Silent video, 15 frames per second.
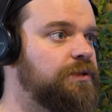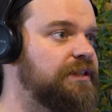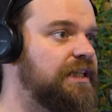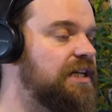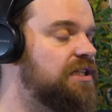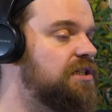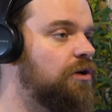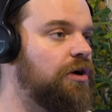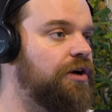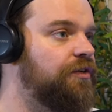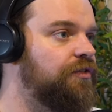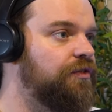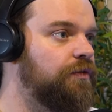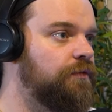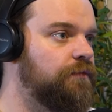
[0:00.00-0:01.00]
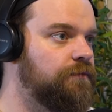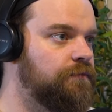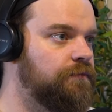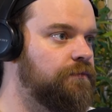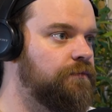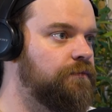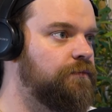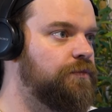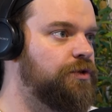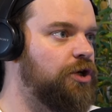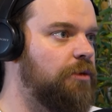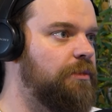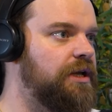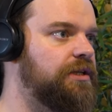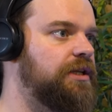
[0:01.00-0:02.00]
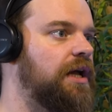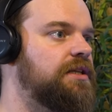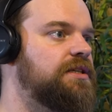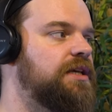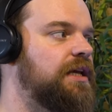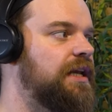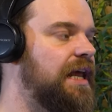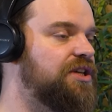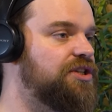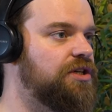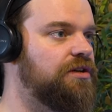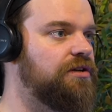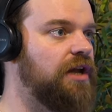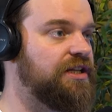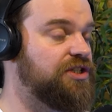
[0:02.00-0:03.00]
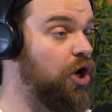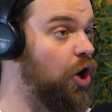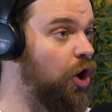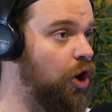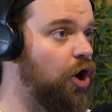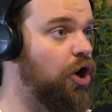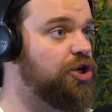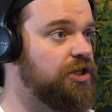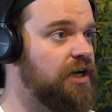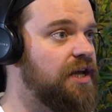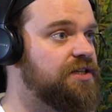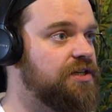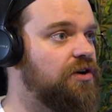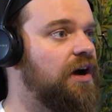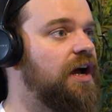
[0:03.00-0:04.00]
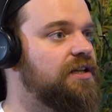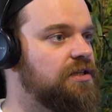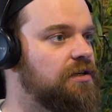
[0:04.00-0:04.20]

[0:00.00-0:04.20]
But that's life. Do you know what I mean? That's a lesson. That's a harsh lesson I had